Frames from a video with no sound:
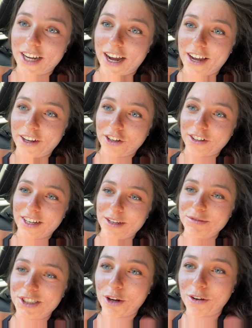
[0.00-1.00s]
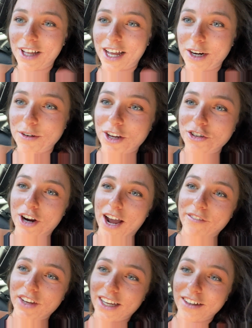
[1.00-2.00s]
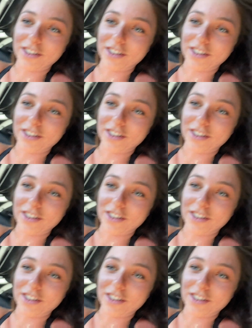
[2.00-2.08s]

tired. I'm so glad I'm not driving.